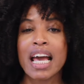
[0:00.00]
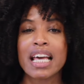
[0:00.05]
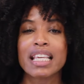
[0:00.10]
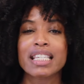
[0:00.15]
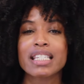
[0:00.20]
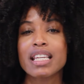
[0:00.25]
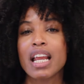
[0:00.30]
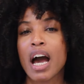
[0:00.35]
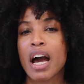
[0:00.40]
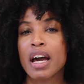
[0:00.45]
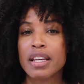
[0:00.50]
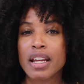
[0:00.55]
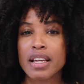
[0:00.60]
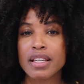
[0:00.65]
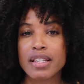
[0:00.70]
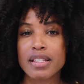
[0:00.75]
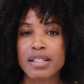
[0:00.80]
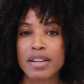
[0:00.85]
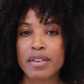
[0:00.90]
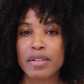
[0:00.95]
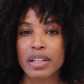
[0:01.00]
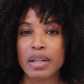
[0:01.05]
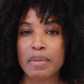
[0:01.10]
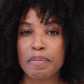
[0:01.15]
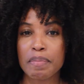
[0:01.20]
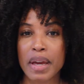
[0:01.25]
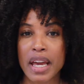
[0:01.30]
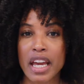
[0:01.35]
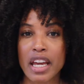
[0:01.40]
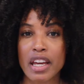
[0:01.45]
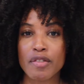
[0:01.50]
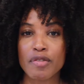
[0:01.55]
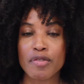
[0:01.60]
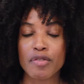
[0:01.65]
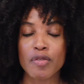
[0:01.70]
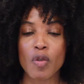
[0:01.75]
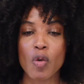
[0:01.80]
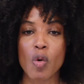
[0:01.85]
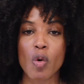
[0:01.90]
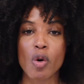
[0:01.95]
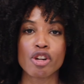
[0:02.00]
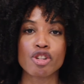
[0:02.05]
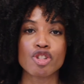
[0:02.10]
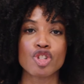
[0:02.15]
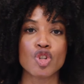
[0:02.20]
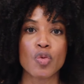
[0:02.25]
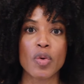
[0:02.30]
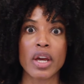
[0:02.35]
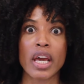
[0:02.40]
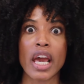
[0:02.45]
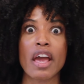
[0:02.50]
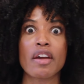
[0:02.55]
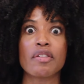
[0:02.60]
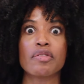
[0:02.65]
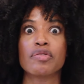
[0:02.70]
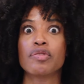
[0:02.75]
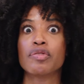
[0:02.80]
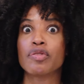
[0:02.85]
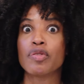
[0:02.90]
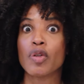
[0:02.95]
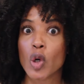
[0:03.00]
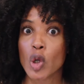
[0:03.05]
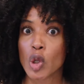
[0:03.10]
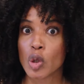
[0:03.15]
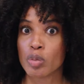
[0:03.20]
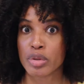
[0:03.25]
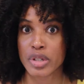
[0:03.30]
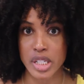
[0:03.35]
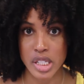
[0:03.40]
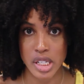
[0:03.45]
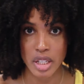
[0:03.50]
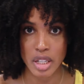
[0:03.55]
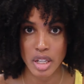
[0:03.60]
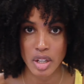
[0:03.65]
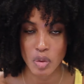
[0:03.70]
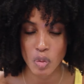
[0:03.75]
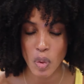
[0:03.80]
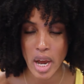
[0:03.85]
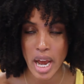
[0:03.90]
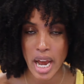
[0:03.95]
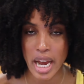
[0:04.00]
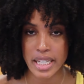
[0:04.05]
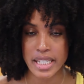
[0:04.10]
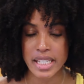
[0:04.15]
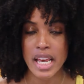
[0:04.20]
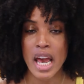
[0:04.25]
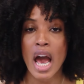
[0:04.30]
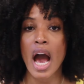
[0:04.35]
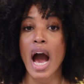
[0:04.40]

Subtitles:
is not necessarily made for doing a full Brazilian wax.